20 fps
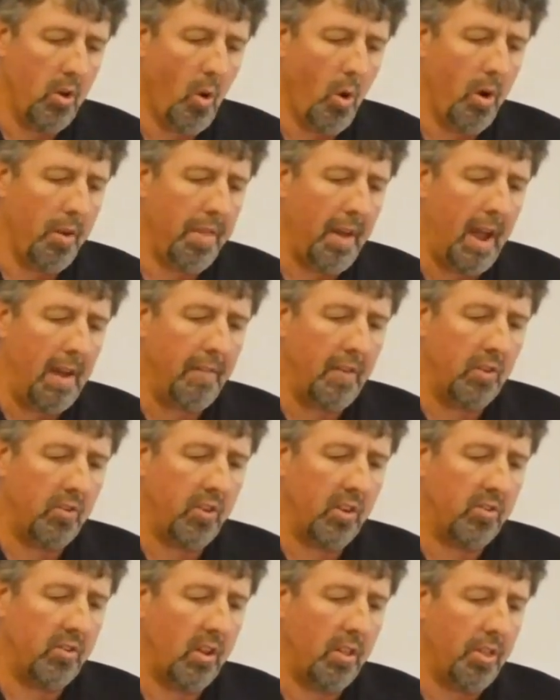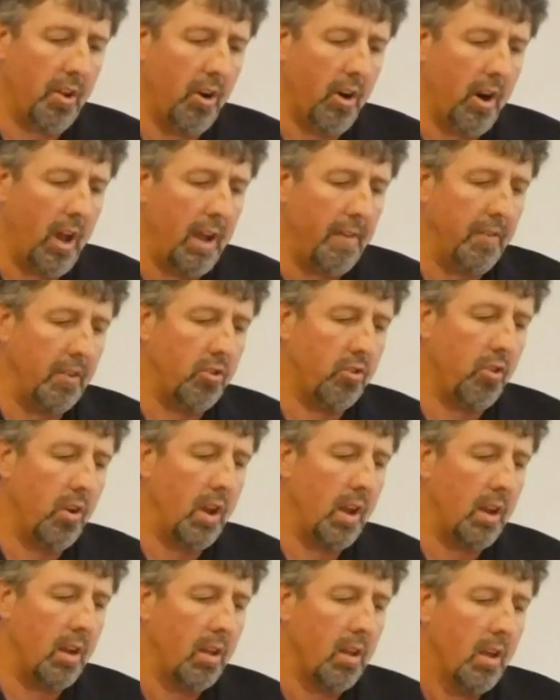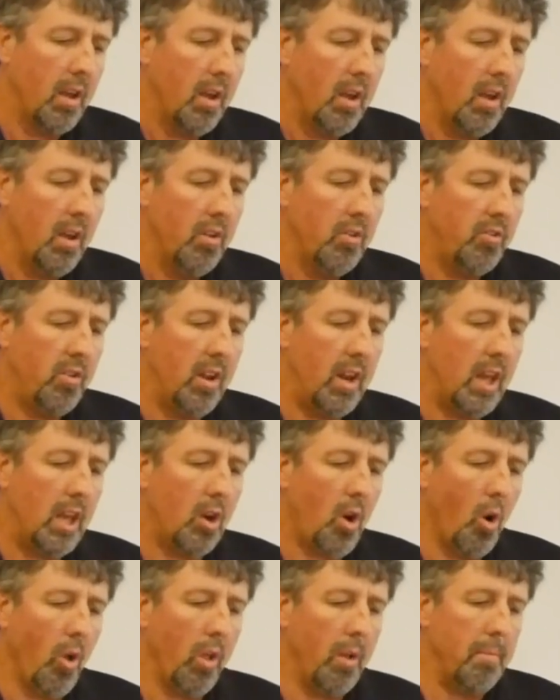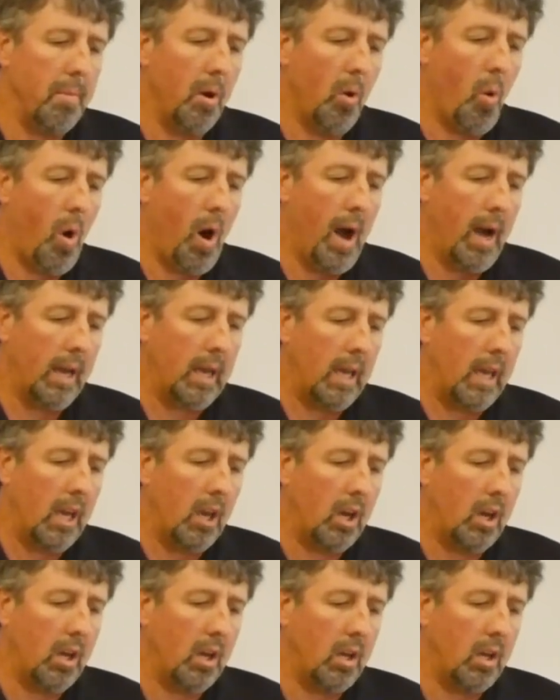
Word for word: North hyphen 63rd hyphen Street, City colon Milwaukee,